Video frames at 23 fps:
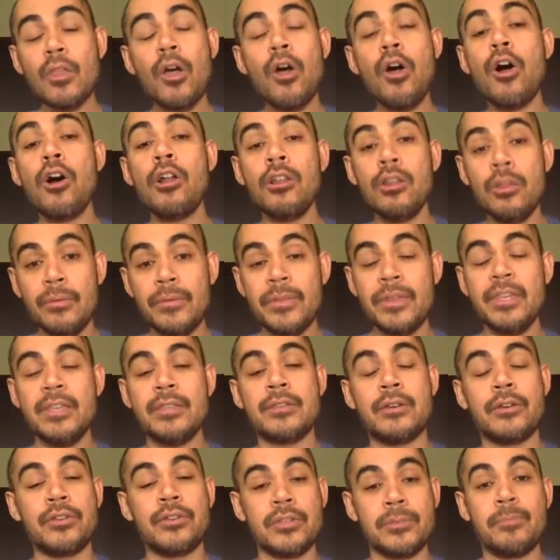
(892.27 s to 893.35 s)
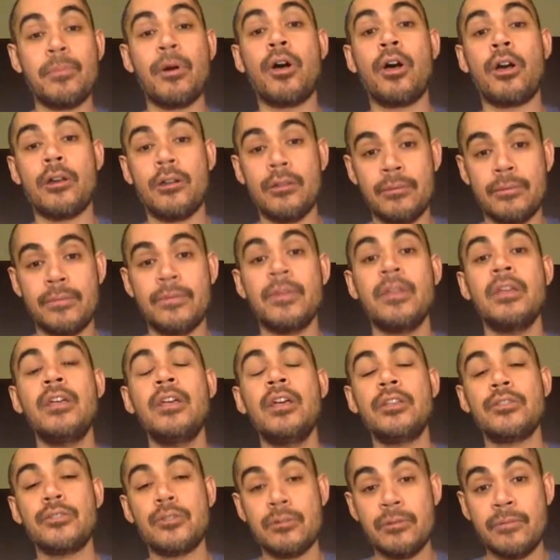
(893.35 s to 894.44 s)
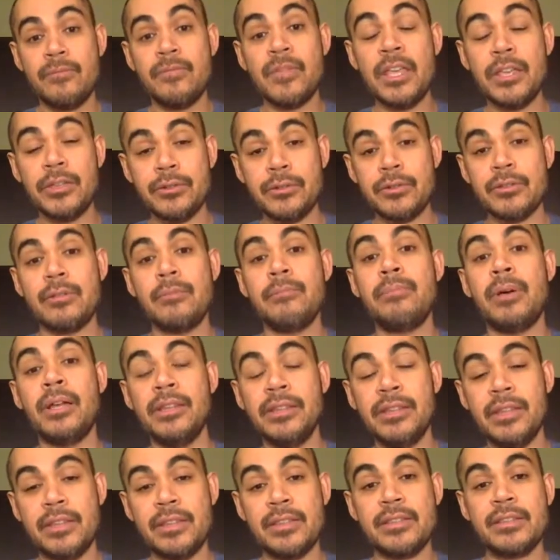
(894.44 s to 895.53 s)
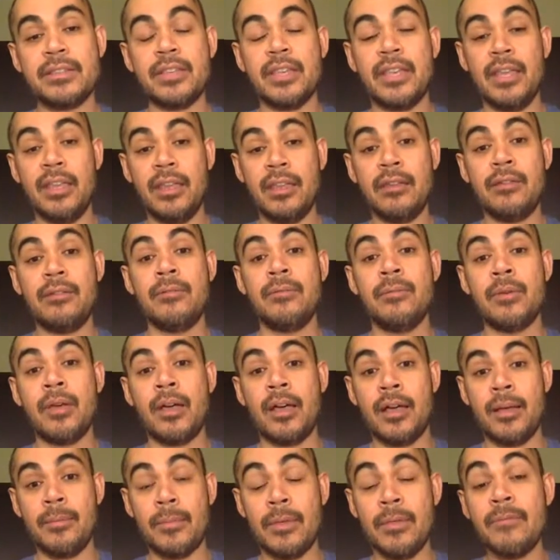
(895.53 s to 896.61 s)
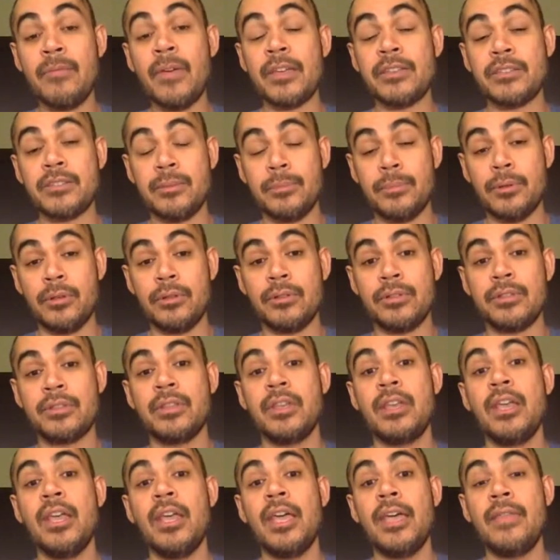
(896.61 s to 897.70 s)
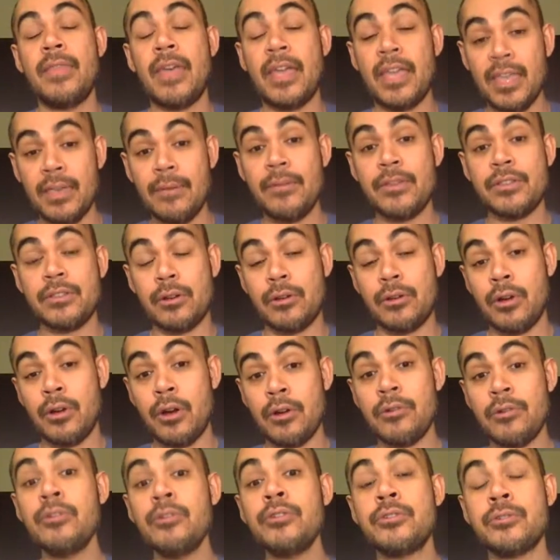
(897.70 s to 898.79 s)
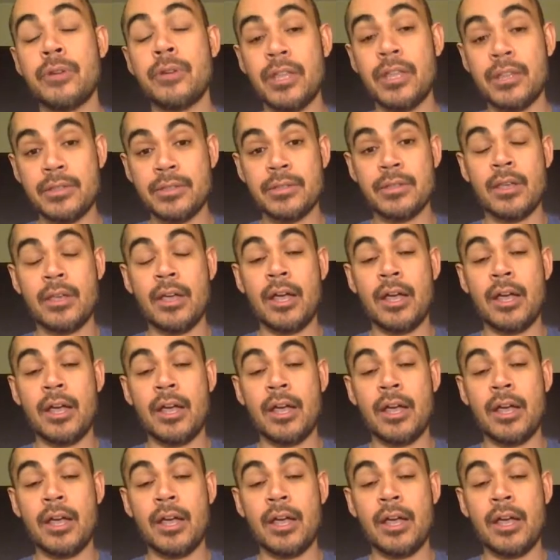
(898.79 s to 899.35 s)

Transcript: All of these are just part of sort of nature's abundance in vegetables that give us our nutrients.